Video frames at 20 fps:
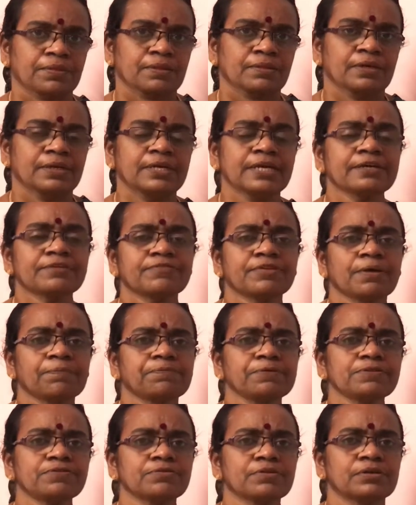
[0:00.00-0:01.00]
The next step
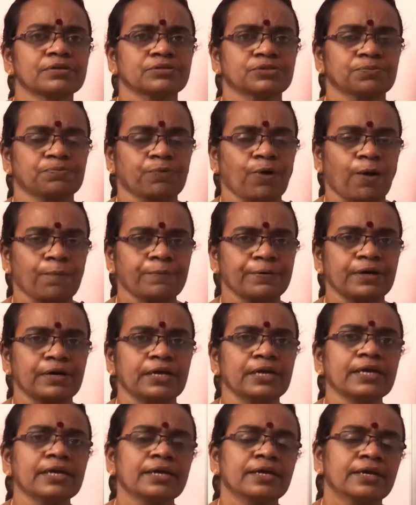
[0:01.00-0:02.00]
is to
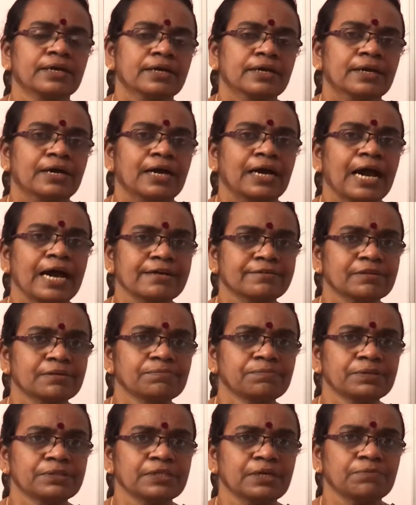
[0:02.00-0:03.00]
properly
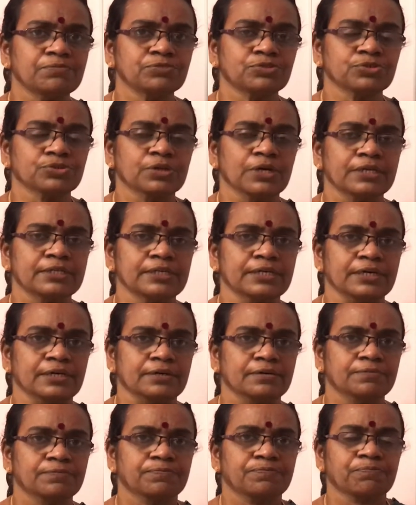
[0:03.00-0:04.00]
assemble them
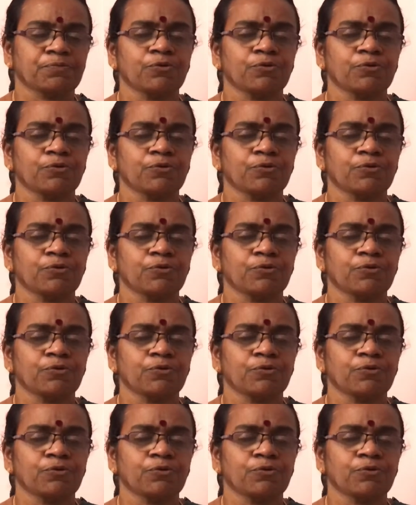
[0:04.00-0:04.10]
together.